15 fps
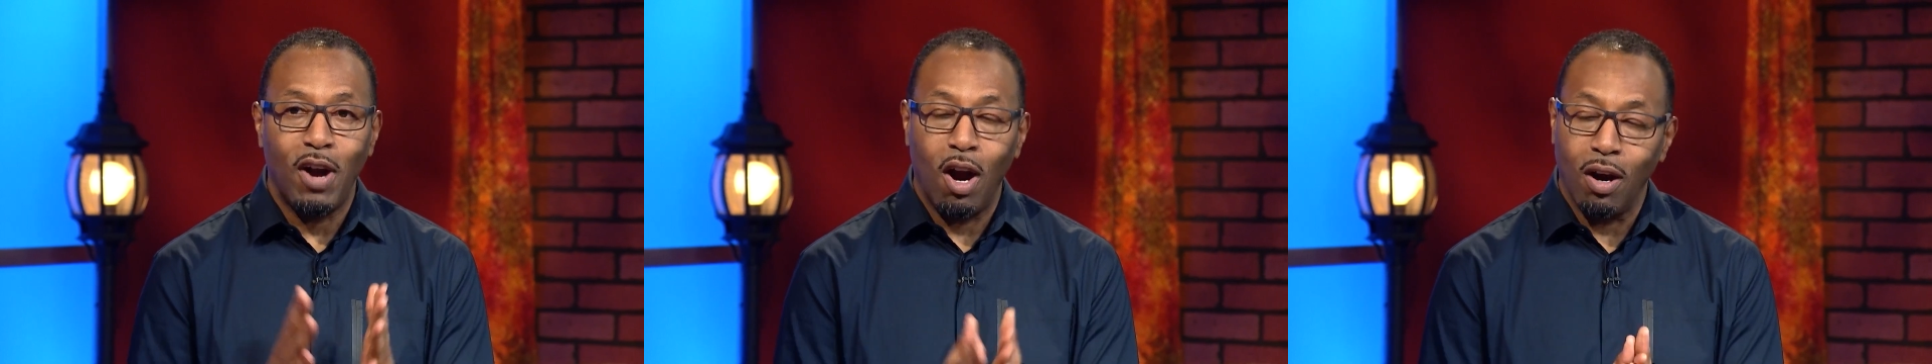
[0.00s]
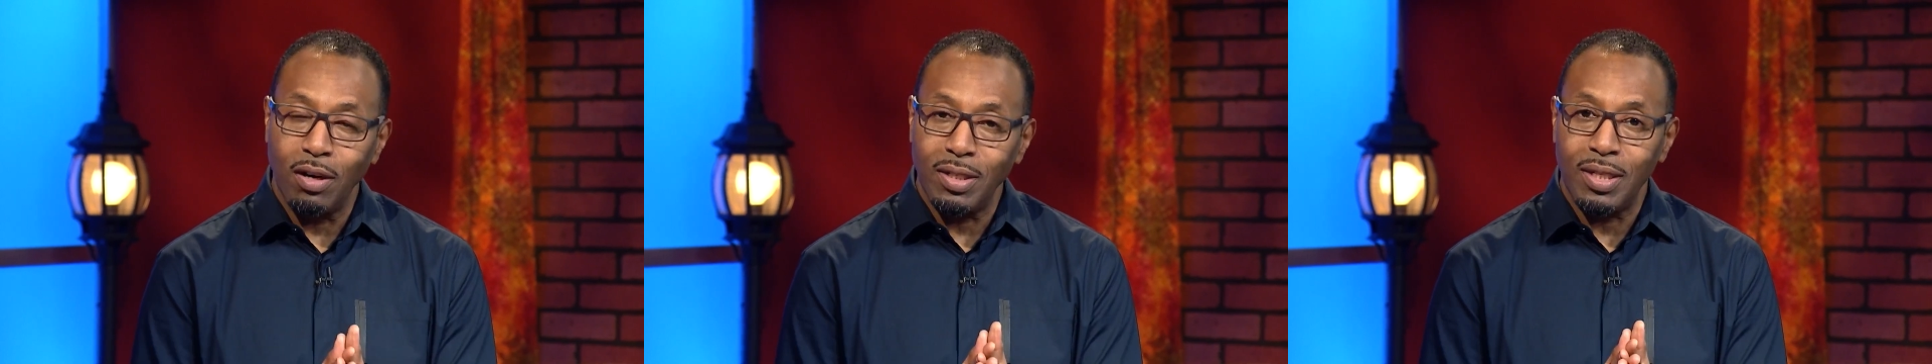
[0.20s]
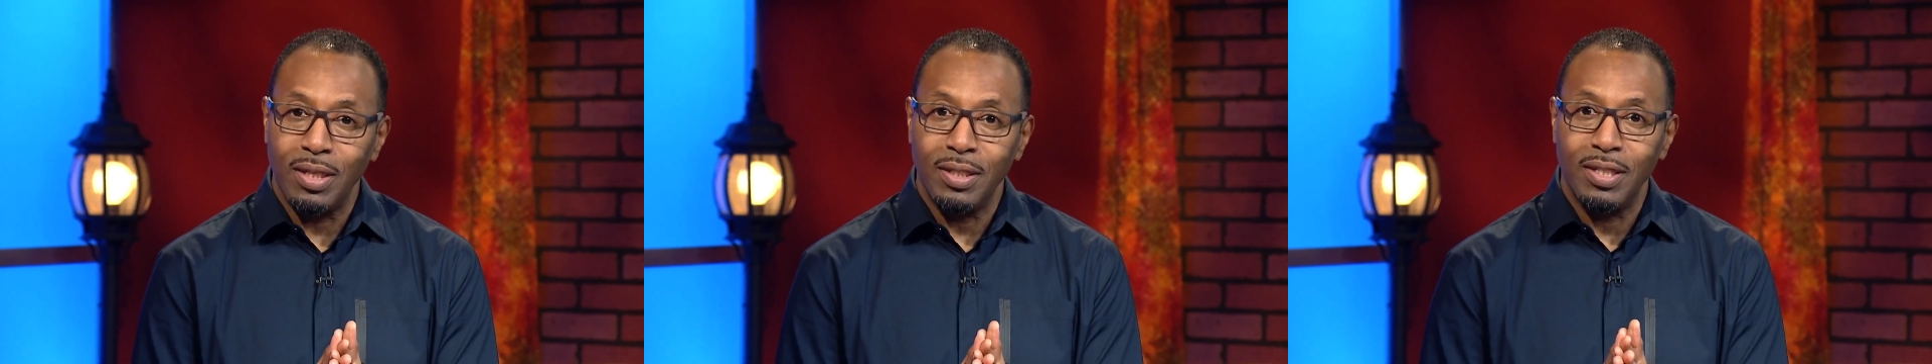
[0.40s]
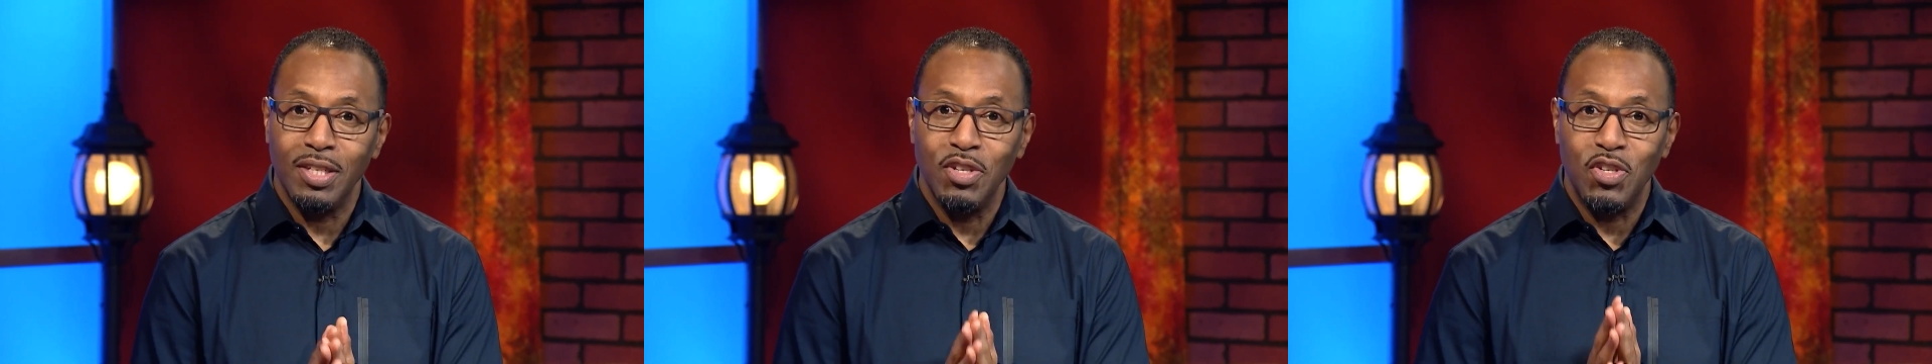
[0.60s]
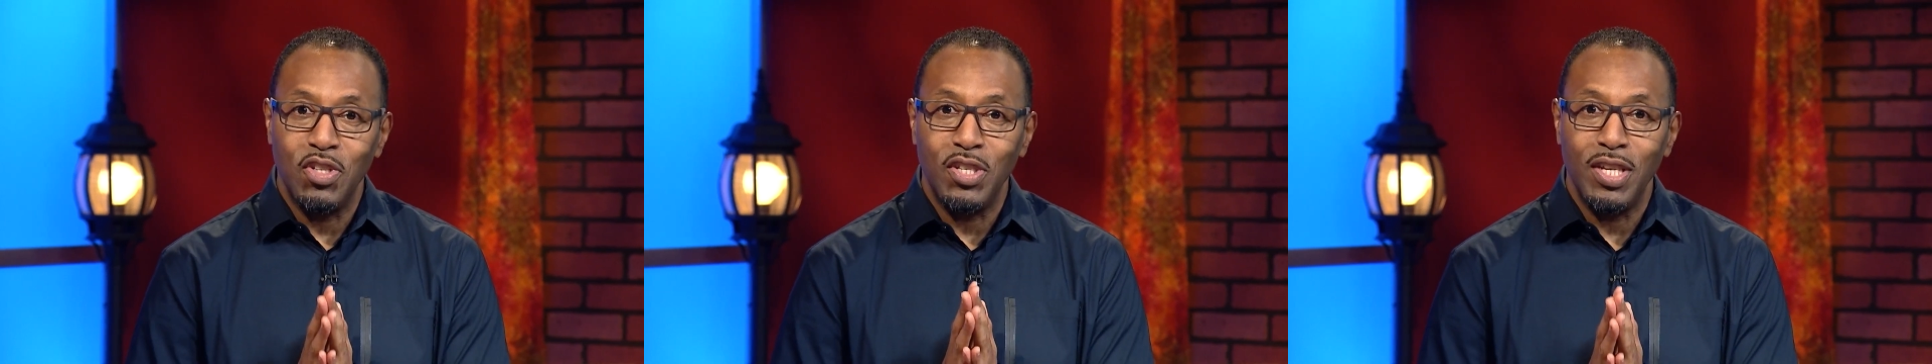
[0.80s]
Art to
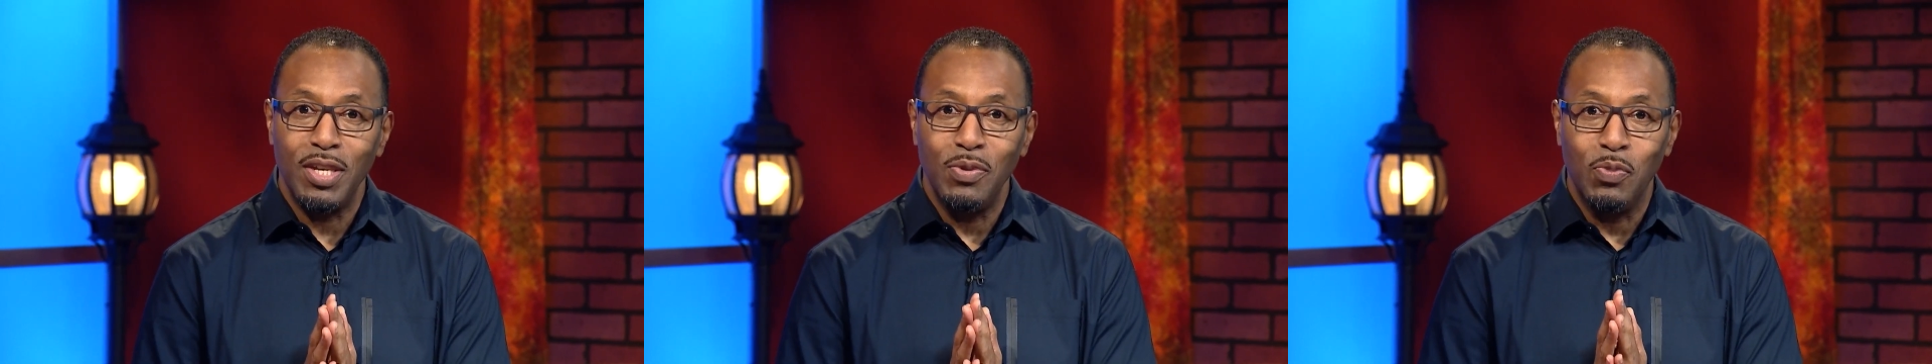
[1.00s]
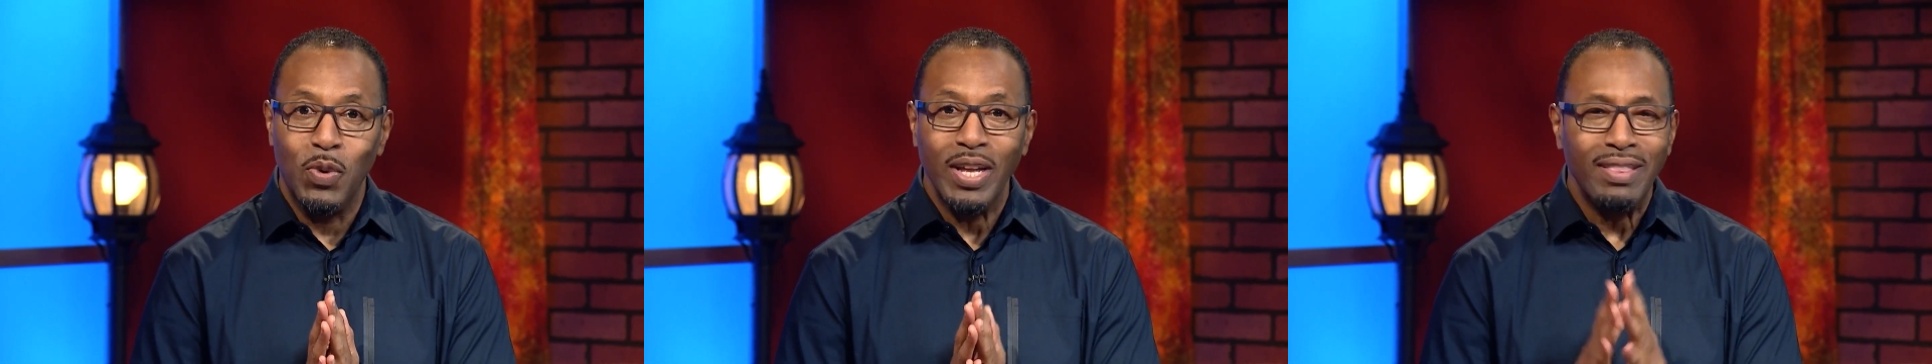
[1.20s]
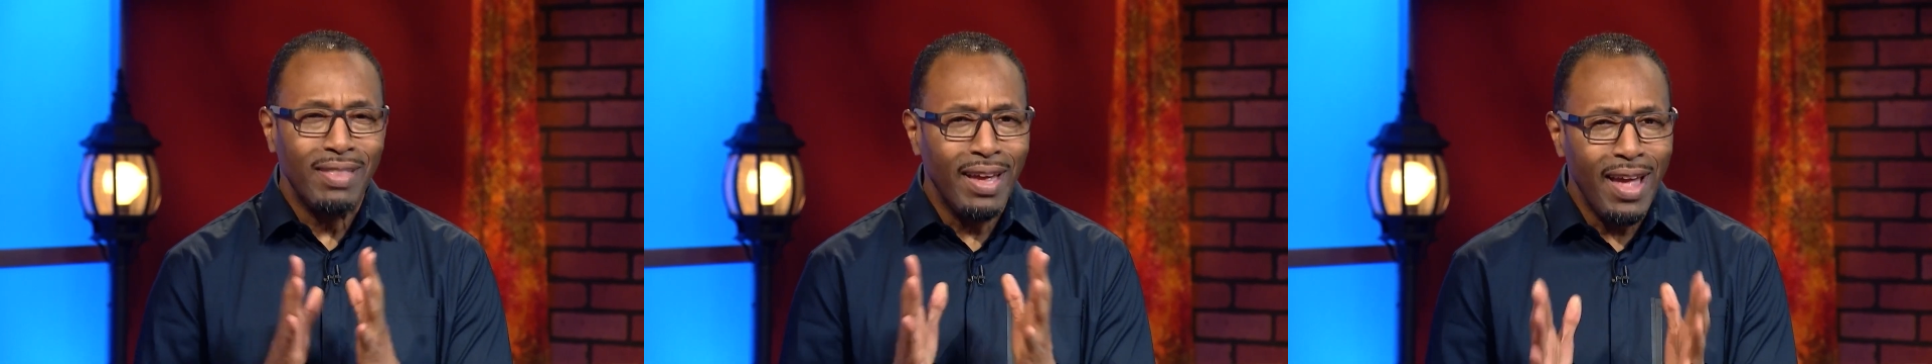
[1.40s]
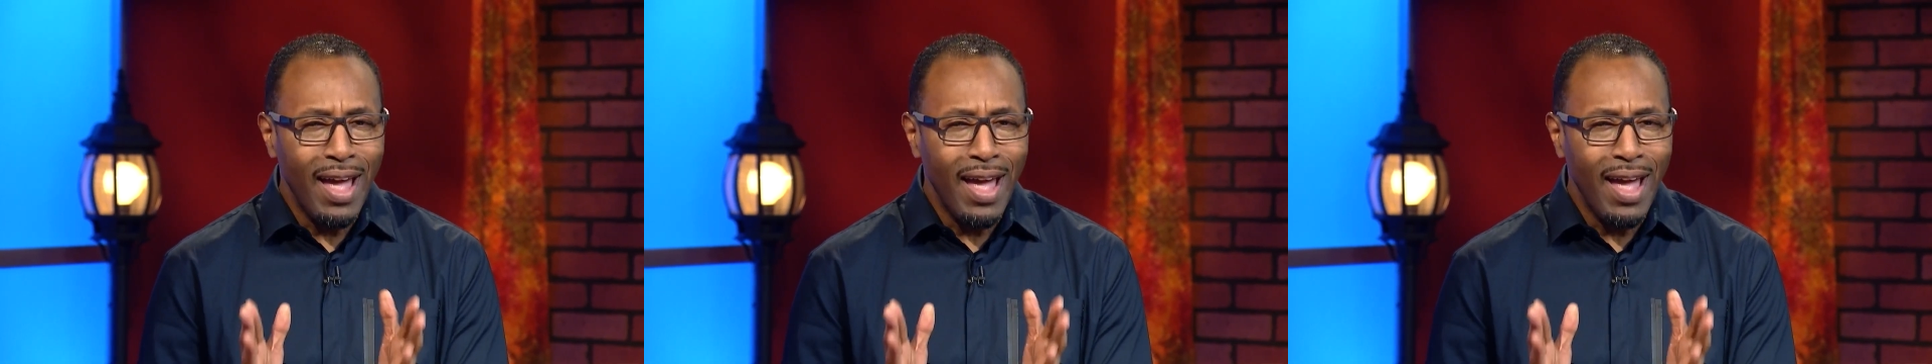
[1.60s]
see what they